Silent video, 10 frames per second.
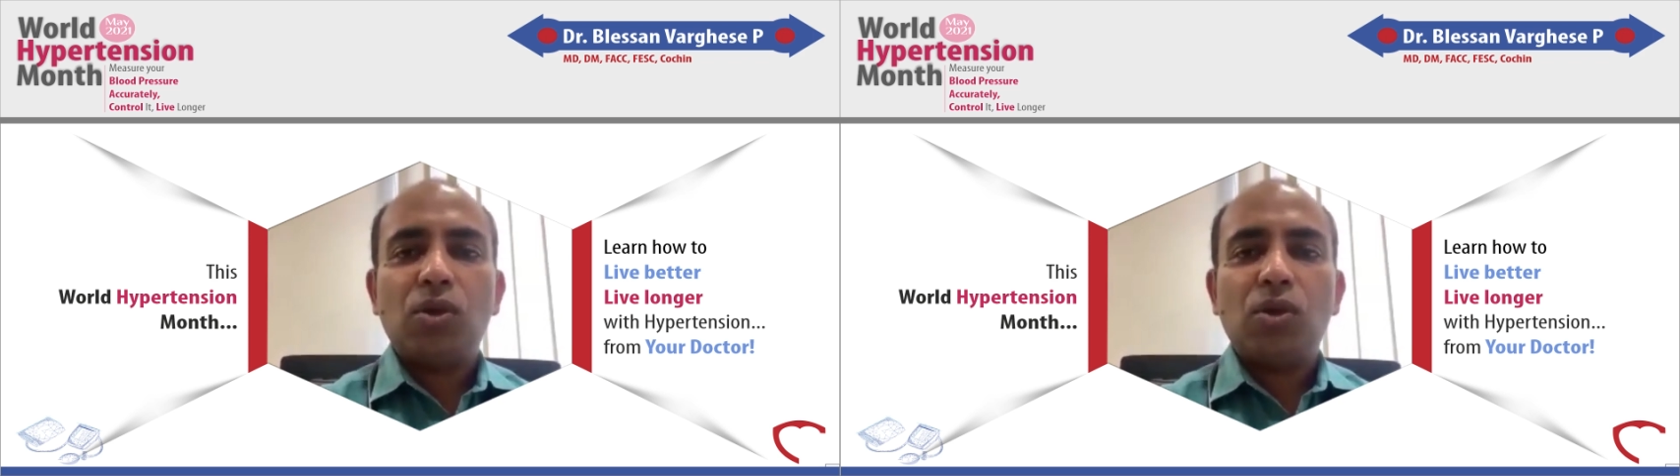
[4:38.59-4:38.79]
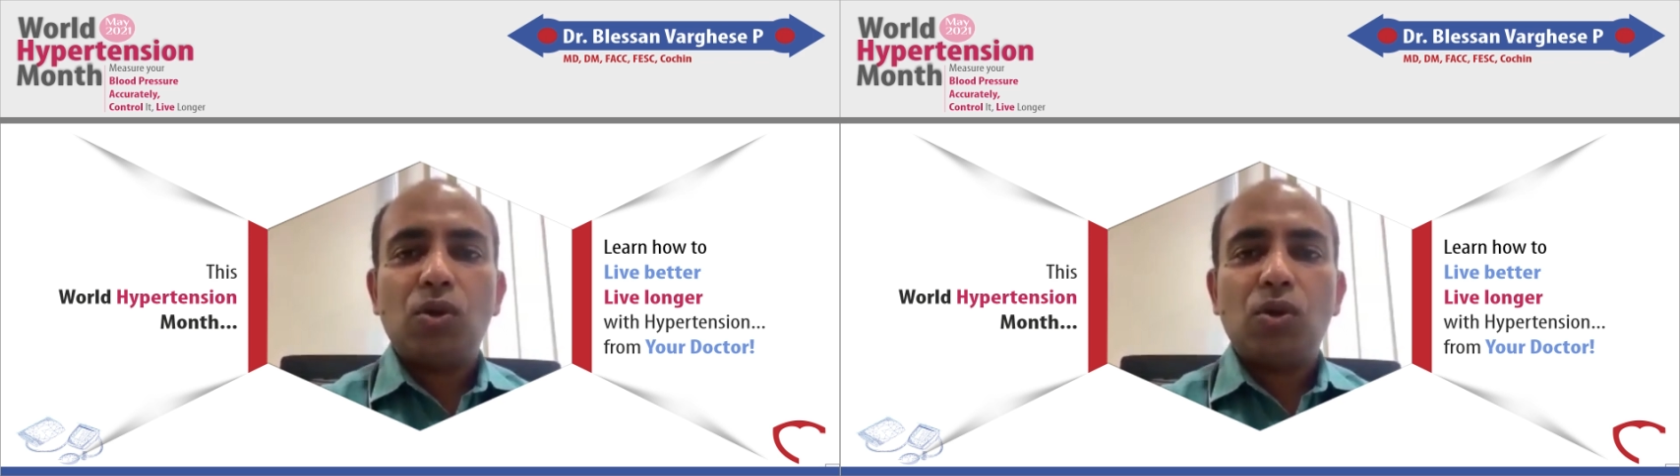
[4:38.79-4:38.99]

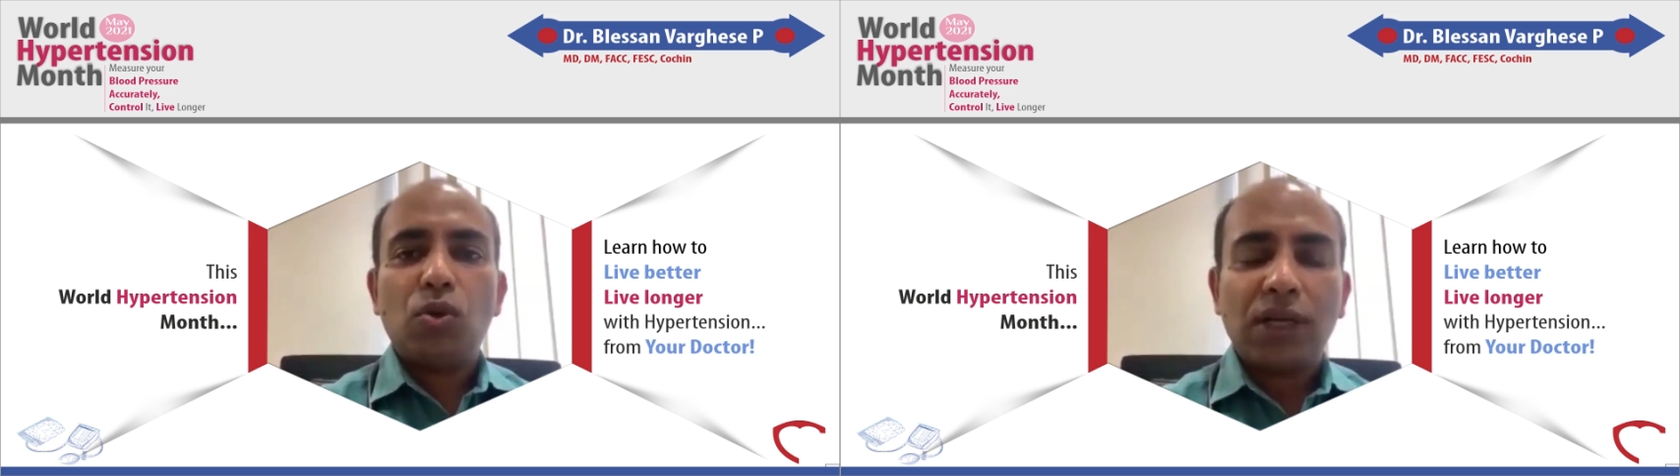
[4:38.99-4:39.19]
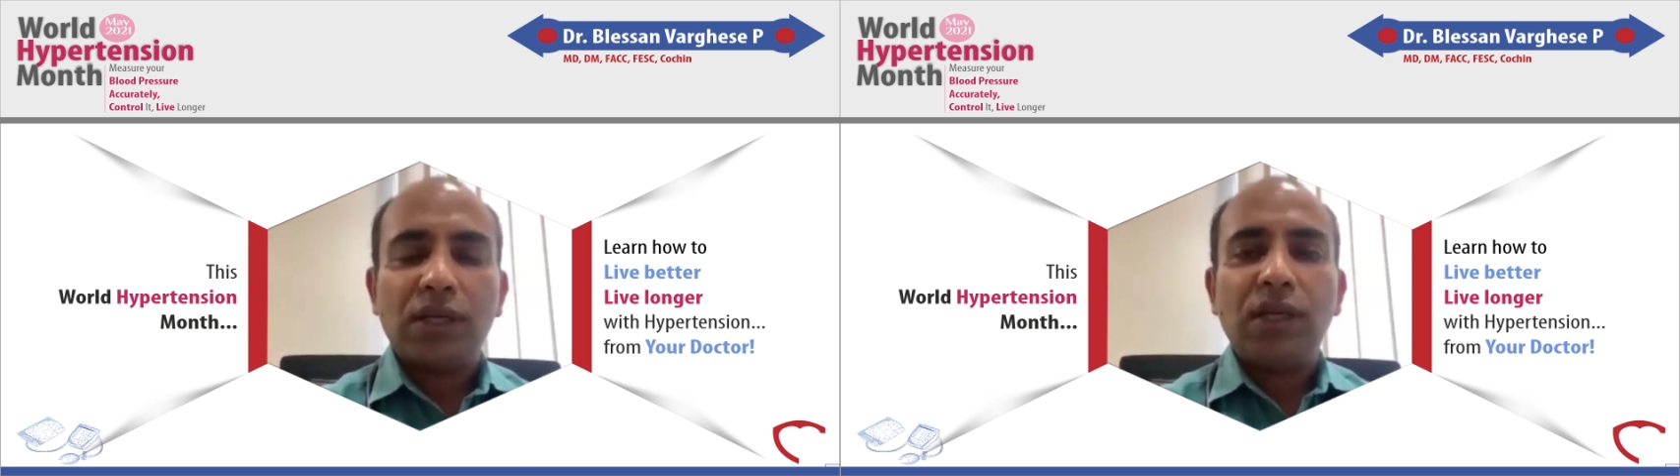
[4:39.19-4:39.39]
your
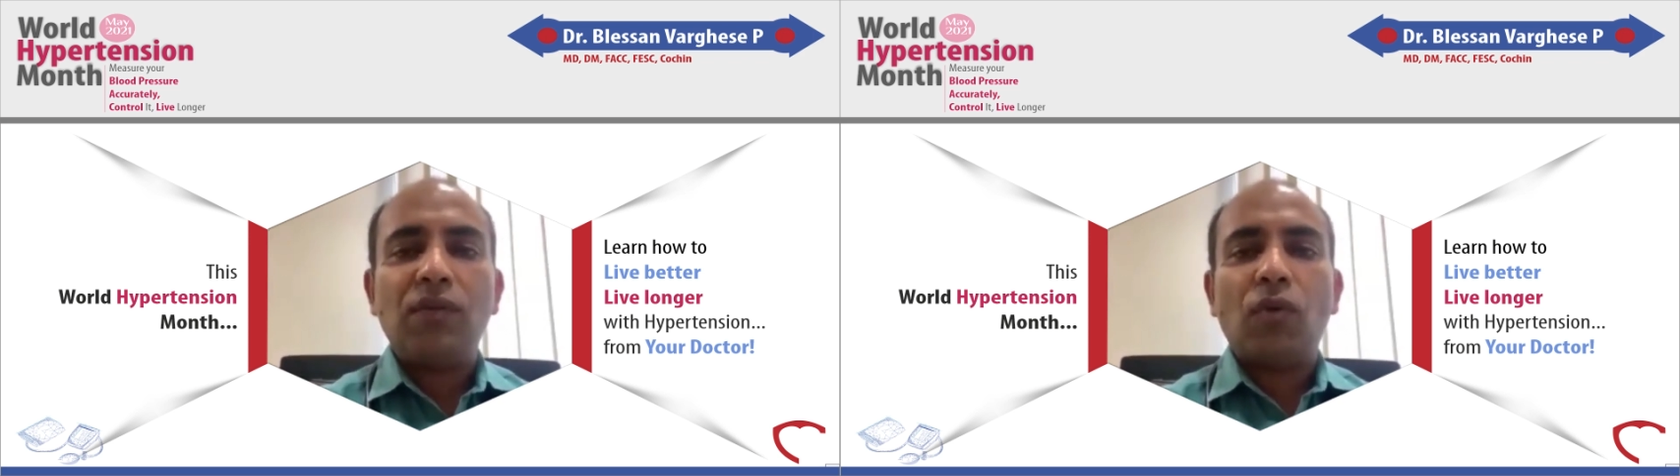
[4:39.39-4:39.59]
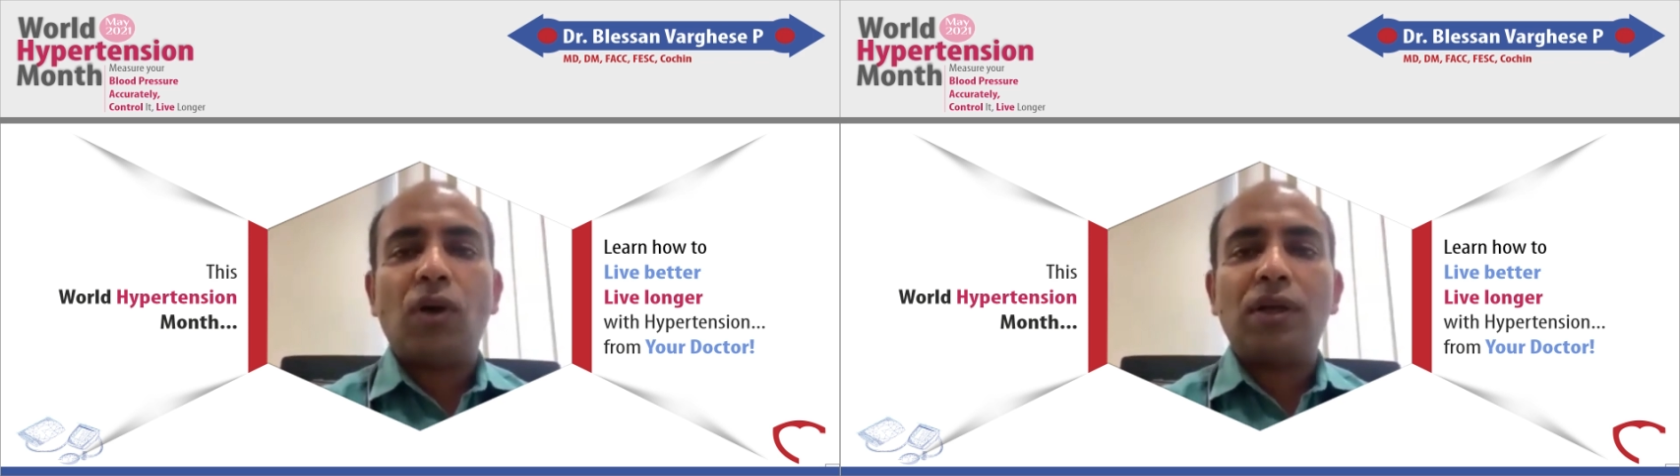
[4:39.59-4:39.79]
kidney
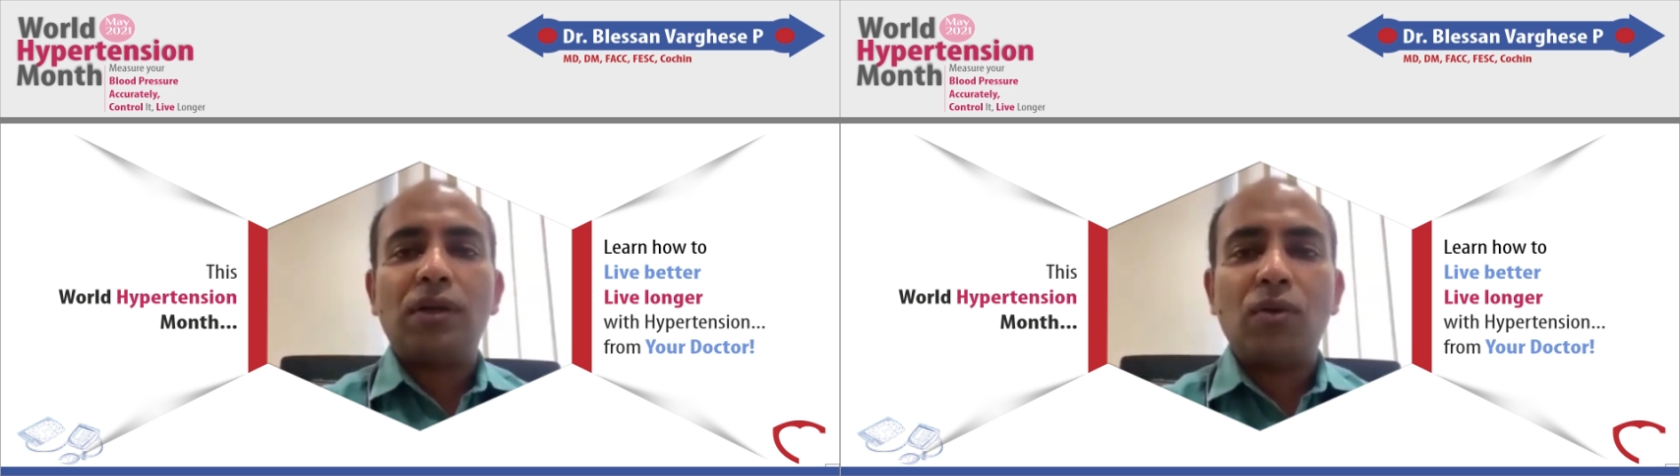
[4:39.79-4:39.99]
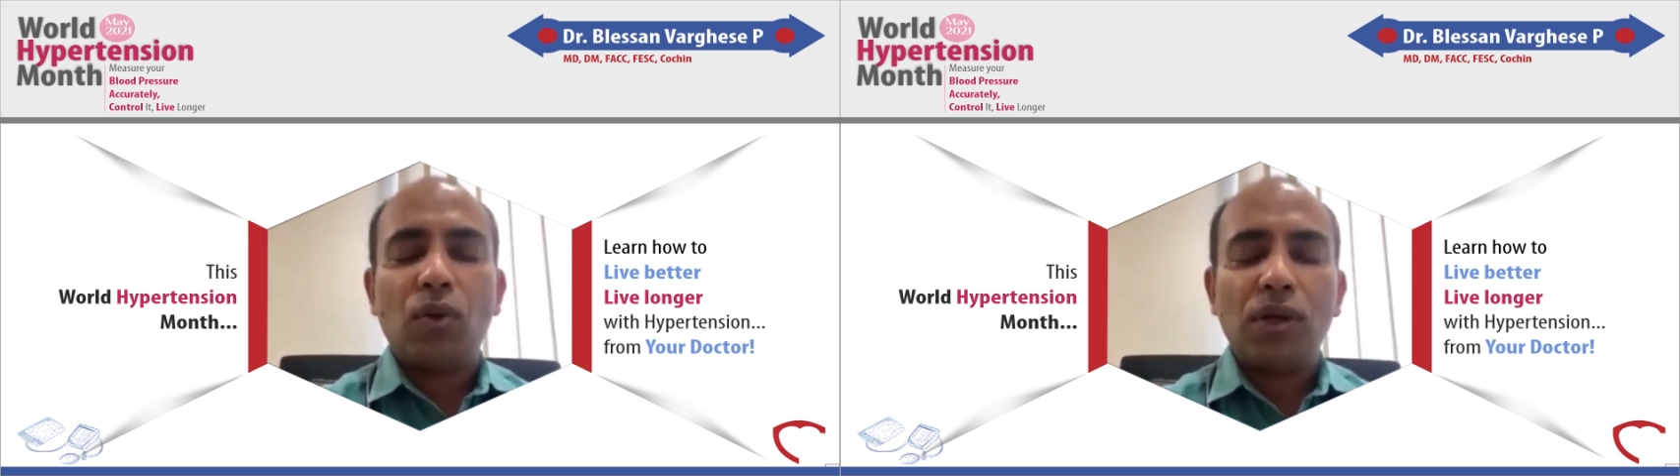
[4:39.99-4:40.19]
won't go